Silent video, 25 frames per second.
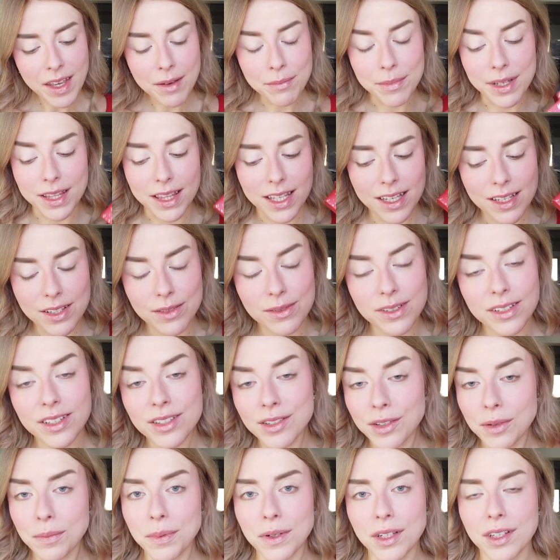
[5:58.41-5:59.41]
but these were
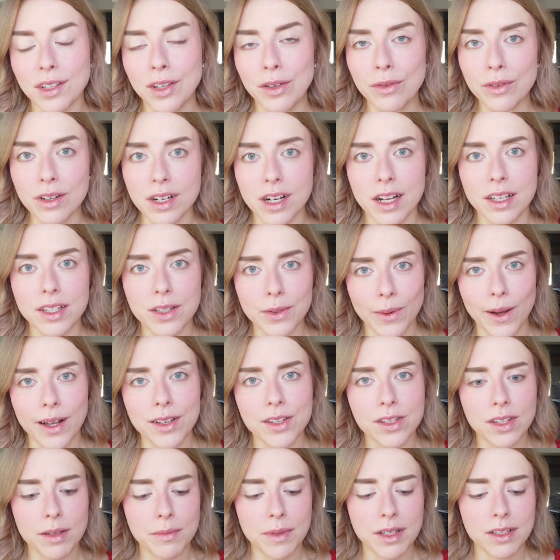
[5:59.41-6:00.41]
super cute and I
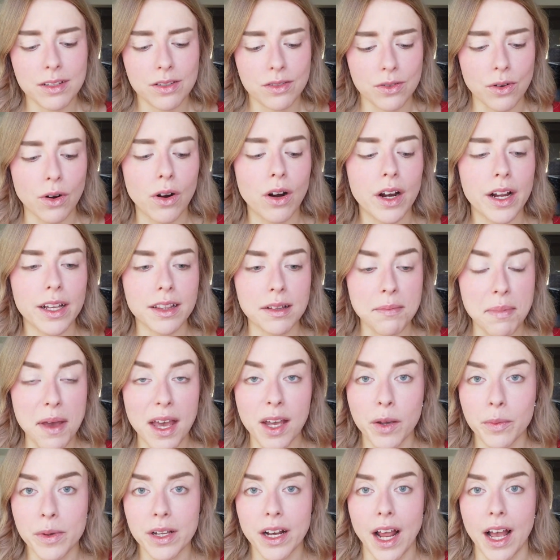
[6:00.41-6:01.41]
swatched them in store and the
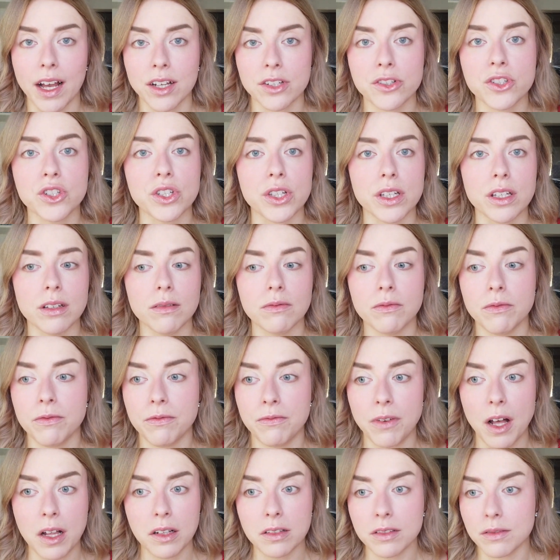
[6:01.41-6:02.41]
pigment actually
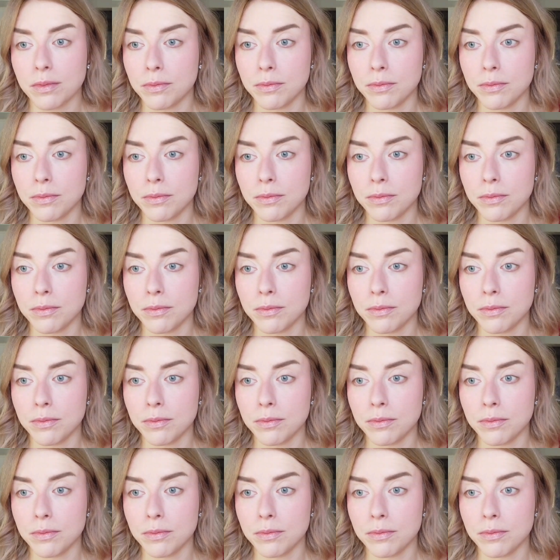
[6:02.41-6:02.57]
felt